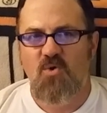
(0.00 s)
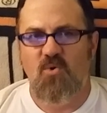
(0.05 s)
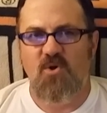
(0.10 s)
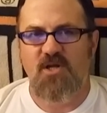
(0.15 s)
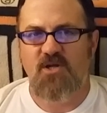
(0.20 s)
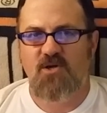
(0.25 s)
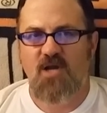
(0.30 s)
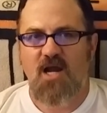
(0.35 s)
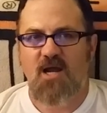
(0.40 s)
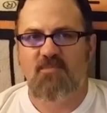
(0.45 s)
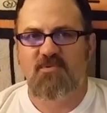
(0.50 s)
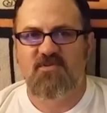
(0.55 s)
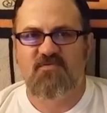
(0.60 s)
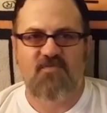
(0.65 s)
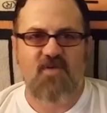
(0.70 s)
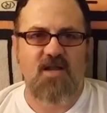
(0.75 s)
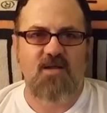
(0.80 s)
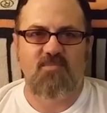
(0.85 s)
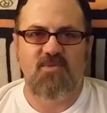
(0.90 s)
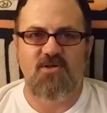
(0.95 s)
Well, he grabbed his
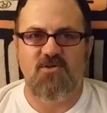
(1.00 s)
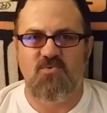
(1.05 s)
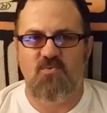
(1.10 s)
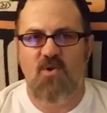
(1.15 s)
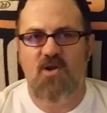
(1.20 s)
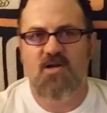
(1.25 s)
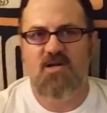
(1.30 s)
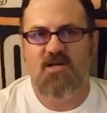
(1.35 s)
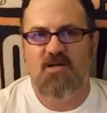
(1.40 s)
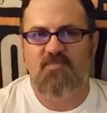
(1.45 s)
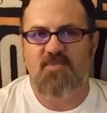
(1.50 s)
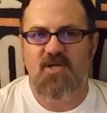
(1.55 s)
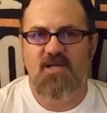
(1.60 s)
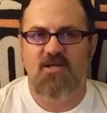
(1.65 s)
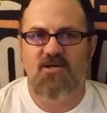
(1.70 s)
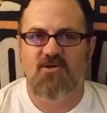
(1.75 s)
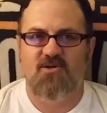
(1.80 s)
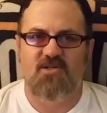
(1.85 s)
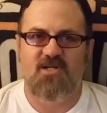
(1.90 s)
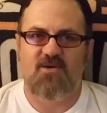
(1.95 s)
family, he's running up the
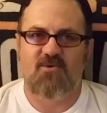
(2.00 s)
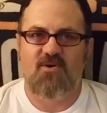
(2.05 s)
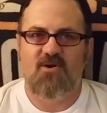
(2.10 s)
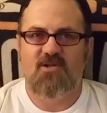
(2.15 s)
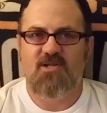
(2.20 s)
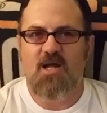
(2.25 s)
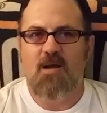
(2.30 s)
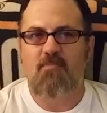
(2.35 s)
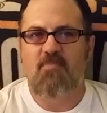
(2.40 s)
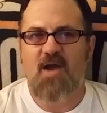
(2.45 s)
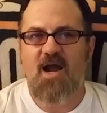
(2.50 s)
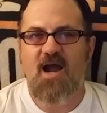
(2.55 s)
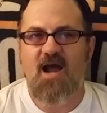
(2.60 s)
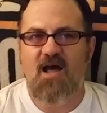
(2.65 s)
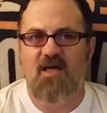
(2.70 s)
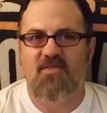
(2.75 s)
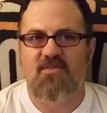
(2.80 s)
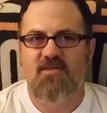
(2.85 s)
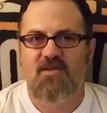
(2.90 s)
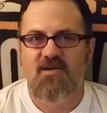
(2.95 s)
hill and they were on that
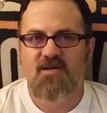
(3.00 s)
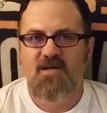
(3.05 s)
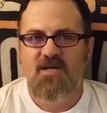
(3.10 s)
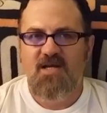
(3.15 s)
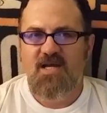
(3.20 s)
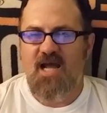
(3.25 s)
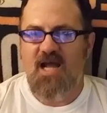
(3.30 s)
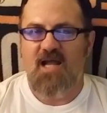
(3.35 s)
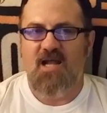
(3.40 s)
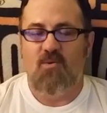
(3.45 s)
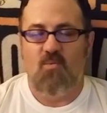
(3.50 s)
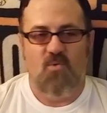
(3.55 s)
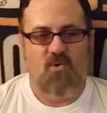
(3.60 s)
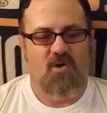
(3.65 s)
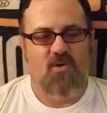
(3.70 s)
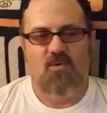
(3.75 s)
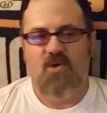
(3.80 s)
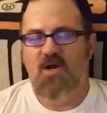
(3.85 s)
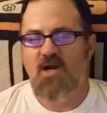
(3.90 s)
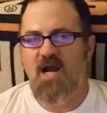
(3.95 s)
path. And
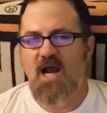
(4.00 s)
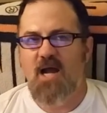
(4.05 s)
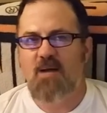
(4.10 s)
well, what